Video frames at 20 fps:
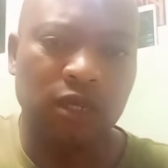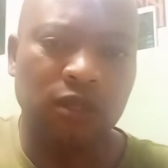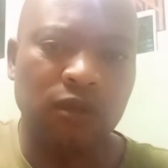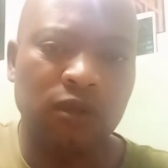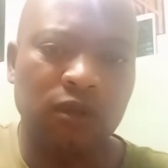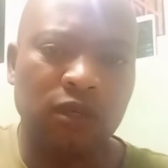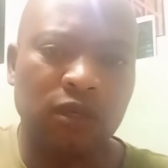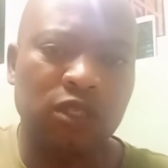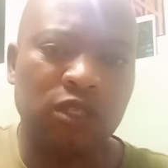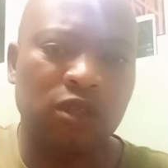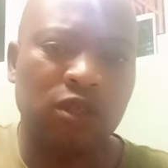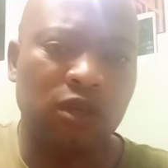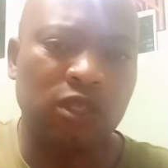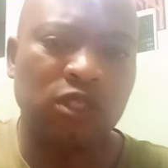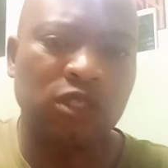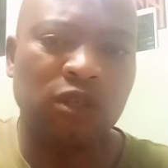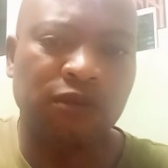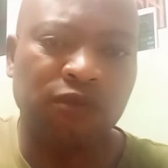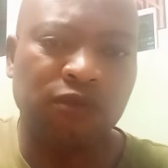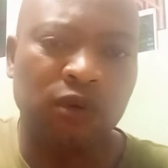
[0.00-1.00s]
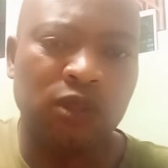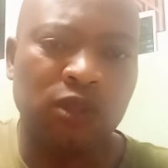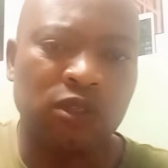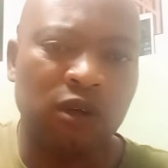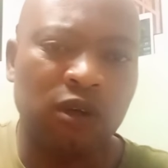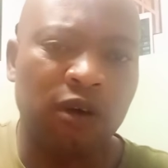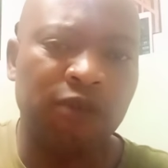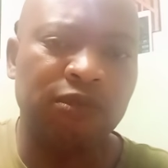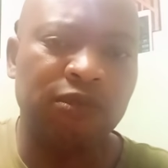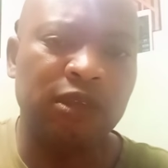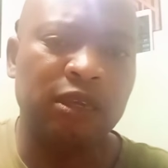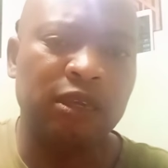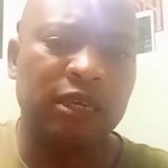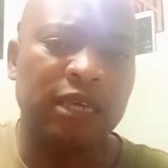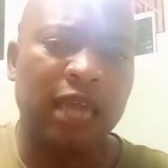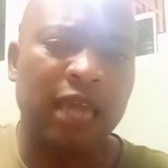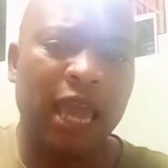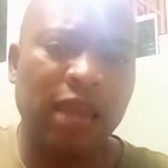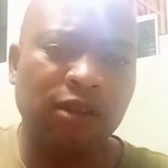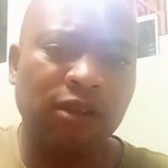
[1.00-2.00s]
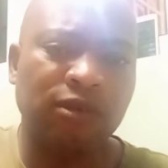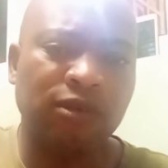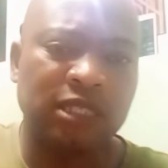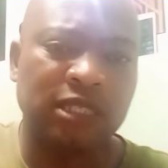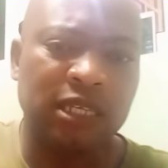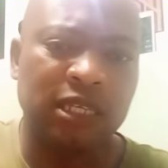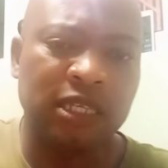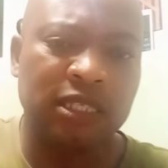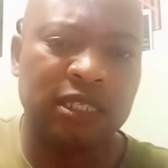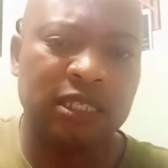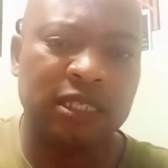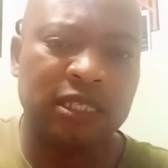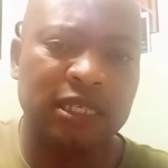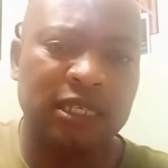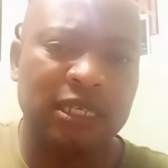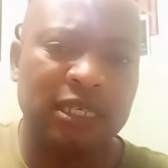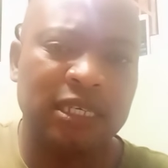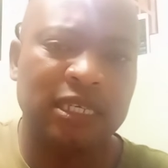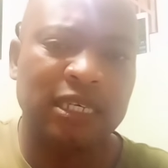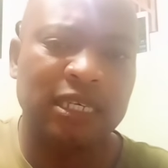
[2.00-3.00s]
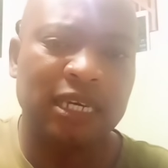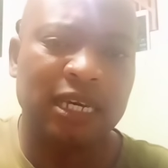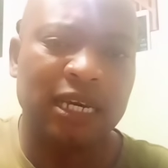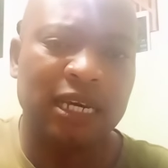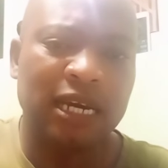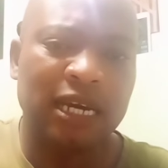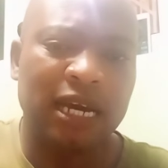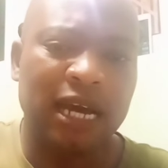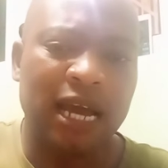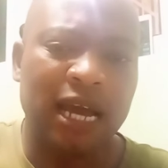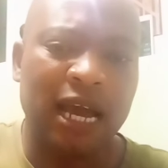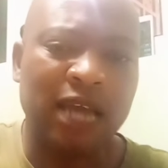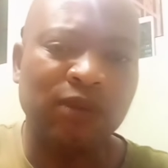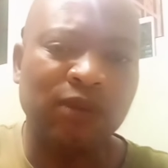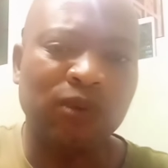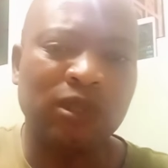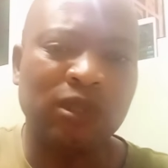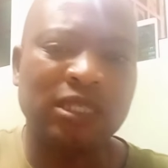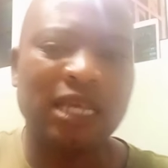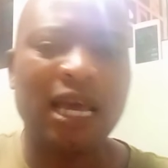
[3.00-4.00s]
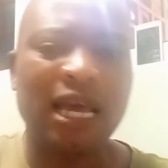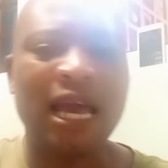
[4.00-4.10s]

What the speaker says: consists of what? Of the head of state and what? And